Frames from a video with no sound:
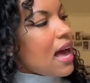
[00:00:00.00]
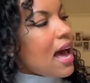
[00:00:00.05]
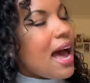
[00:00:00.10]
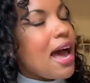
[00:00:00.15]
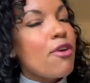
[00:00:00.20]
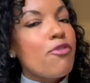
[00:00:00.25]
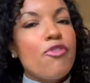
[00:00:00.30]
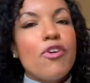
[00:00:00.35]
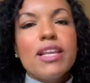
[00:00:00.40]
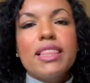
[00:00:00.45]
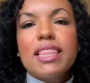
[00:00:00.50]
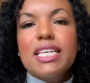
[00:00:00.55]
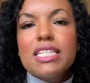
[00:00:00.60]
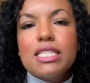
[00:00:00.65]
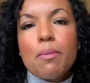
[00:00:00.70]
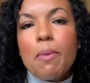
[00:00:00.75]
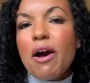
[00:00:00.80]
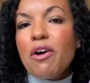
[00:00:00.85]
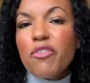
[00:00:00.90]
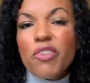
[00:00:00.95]
I've read
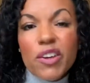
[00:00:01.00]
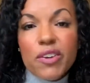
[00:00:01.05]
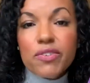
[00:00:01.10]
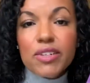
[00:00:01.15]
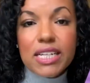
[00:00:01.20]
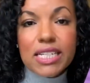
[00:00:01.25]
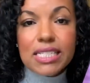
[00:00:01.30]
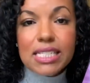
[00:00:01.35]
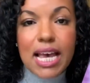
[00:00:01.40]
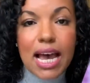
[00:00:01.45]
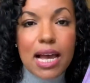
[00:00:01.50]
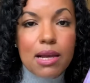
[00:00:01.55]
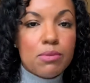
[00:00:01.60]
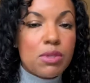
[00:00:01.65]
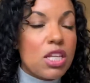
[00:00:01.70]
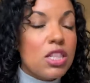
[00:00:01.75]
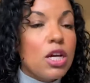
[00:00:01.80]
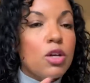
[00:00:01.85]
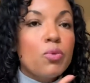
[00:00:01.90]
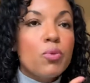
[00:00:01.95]
this about 15 times
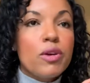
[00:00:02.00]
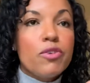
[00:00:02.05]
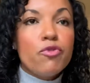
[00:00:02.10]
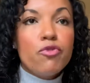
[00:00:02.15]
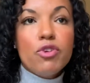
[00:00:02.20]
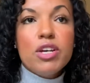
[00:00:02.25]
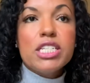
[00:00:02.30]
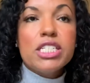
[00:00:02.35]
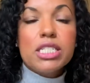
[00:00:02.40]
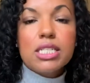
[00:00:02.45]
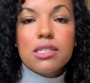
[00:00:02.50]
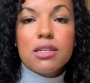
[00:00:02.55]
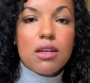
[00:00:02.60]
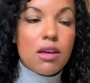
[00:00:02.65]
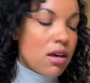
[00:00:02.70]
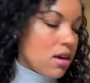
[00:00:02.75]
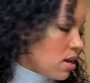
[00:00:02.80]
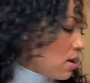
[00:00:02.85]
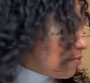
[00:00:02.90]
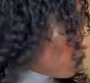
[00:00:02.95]
along with Rich
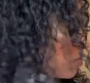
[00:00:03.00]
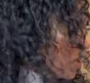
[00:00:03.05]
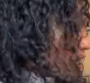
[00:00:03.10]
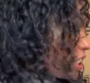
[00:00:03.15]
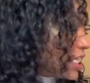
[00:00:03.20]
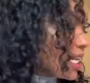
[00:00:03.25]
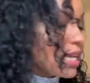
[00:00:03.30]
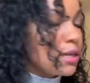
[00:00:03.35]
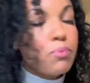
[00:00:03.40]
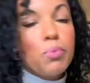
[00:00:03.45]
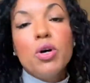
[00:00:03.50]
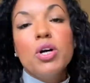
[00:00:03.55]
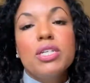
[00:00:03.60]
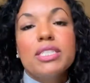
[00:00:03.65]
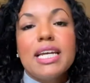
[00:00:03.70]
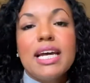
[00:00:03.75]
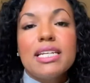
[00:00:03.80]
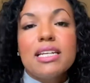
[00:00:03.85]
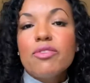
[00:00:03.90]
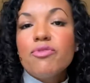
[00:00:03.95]
Dad Poor Dad.